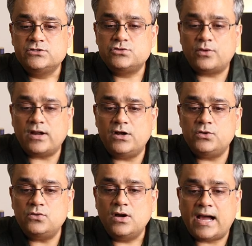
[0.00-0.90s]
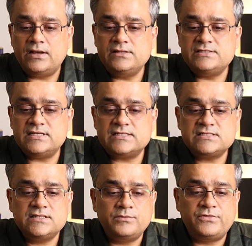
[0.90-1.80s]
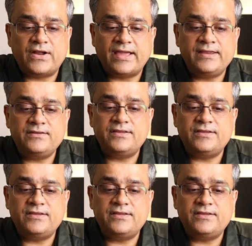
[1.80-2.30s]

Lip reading: So what I'll do, I'll just drag it